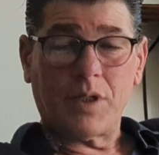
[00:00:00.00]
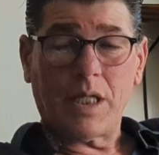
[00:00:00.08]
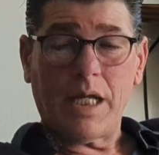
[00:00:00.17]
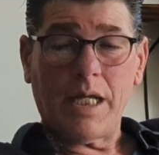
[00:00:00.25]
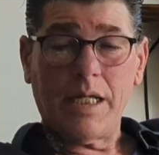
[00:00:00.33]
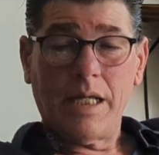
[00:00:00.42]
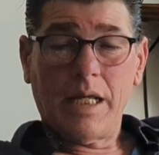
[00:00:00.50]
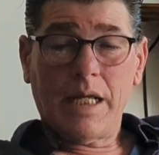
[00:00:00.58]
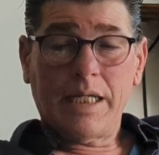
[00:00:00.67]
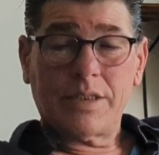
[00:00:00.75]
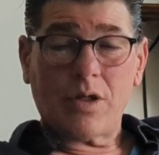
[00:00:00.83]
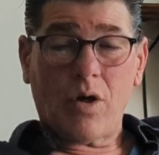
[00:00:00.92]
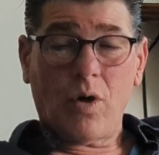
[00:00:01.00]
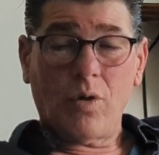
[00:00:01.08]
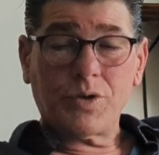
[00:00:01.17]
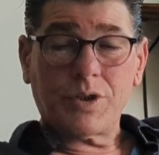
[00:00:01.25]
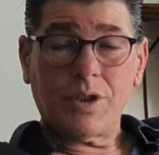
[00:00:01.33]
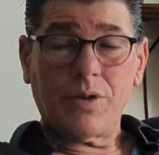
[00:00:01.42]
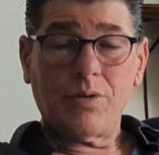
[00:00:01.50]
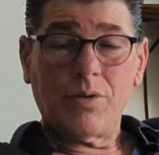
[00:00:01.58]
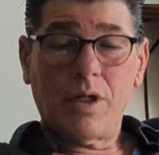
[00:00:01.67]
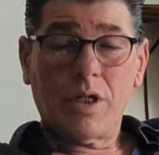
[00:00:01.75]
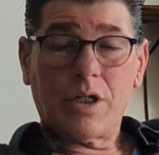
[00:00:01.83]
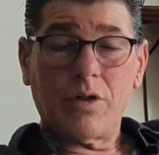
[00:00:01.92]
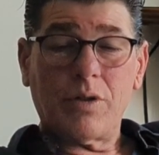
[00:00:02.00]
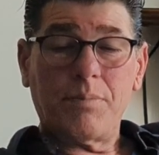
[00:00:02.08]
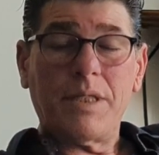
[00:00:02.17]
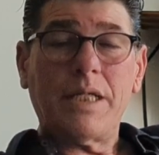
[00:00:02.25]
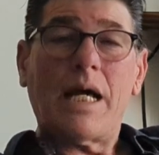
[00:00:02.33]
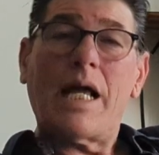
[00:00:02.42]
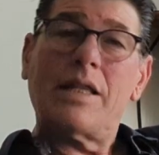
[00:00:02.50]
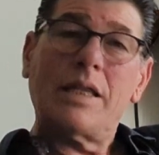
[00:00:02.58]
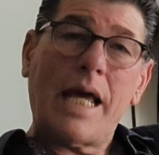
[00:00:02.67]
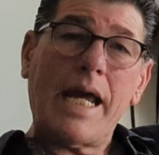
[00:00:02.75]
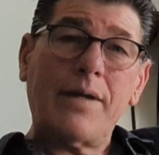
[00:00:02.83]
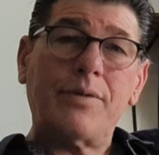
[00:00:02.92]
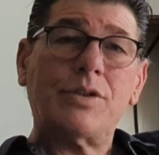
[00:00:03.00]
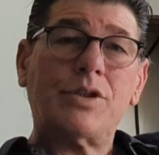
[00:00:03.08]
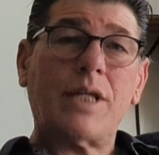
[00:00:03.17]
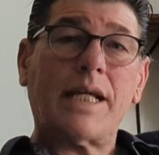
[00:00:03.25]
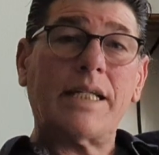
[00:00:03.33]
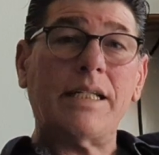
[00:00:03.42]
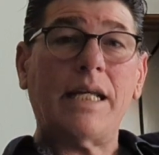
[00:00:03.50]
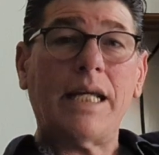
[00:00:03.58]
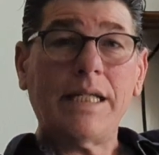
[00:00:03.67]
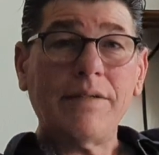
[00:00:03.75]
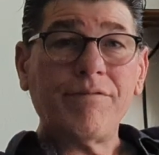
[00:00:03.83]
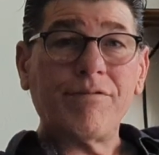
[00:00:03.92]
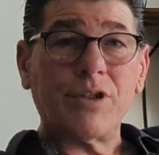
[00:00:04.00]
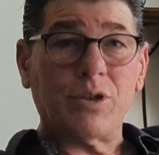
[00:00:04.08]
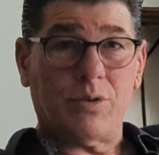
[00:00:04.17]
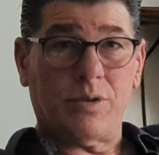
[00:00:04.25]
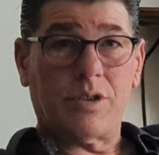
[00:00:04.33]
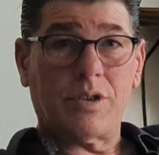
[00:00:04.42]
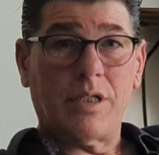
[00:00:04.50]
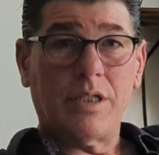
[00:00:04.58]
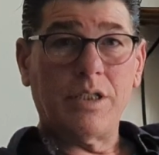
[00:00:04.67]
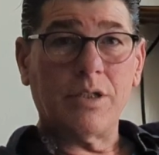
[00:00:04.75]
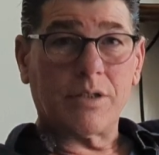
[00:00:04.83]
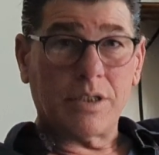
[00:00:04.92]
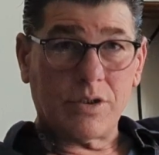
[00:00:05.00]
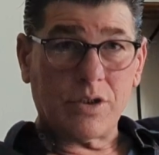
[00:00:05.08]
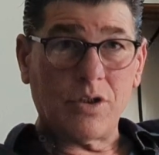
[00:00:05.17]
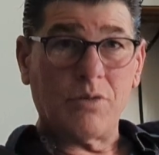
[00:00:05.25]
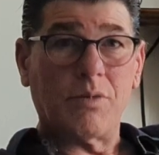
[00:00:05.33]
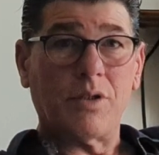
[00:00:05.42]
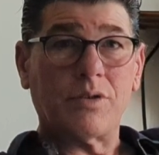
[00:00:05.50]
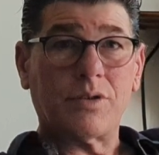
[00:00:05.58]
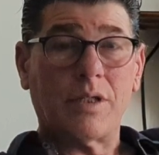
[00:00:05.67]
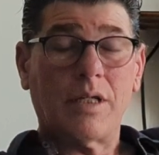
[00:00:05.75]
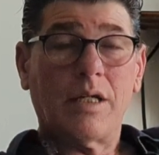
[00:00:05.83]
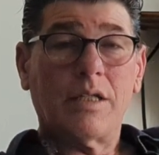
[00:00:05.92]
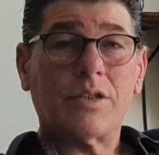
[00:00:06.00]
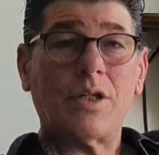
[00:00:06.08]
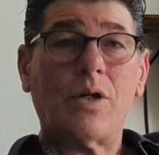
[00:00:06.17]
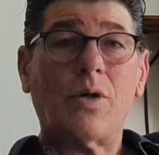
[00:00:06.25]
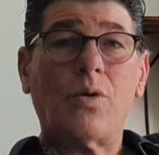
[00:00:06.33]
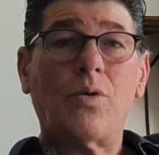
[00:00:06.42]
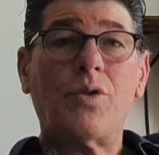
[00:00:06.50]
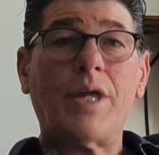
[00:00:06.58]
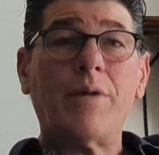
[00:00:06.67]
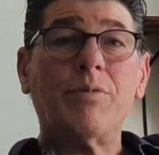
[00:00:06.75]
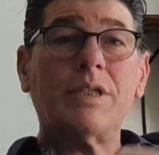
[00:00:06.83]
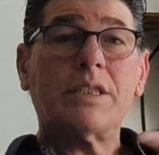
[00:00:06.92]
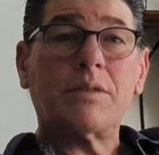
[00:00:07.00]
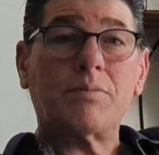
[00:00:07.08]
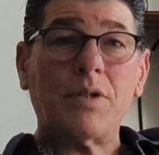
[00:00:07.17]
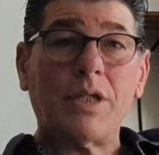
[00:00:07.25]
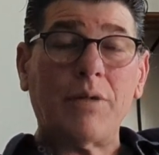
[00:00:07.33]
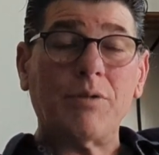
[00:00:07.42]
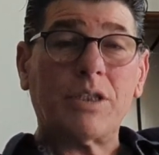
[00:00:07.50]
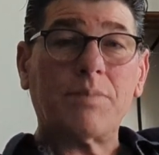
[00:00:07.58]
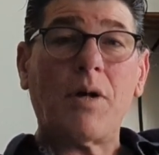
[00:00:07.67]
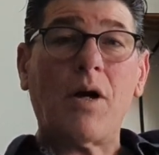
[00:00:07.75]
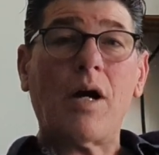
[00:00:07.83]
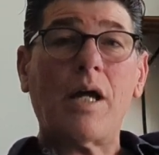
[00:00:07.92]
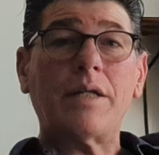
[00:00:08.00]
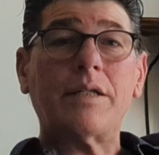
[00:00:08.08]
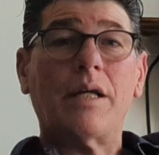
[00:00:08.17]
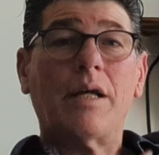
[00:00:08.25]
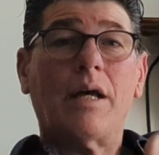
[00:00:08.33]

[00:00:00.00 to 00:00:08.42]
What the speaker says: Okay? It's also going to be a language that can influence your consumers. So they respond